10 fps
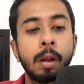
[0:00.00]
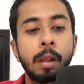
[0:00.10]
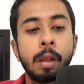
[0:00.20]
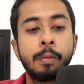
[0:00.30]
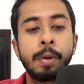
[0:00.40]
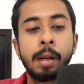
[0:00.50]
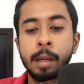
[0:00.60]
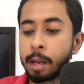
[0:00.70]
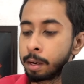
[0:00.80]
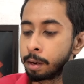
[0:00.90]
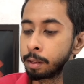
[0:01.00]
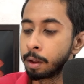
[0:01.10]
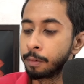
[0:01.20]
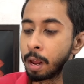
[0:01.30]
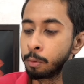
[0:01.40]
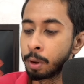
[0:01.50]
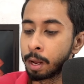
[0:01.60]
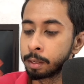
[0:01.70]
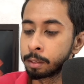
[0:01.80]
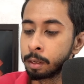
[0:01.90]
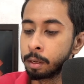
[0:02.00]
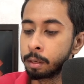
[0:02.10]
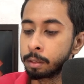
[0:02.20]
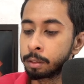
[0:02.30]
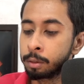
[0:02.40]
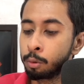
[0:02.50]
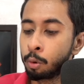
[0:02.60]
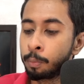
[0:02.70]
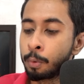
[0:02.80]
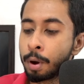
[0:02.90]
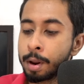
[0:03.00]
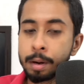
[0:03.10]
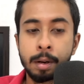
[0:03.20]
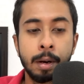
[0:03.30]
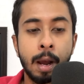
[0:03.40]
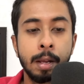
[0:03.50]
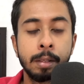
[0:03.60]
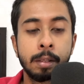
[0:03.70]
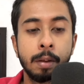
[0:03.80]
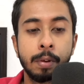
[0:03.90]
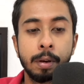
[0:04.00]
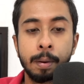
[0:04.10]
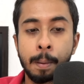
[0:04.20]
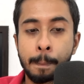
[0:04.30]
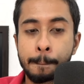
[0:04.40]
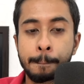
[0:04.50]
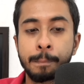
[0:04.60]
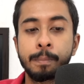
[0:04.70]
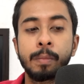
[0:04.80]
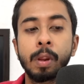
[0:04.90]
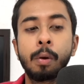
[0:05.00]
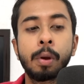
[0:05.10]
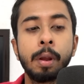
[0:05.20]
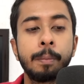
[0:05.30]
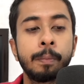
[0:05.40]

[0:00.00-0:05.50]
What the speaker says: you will get the value as 0.97. Okay.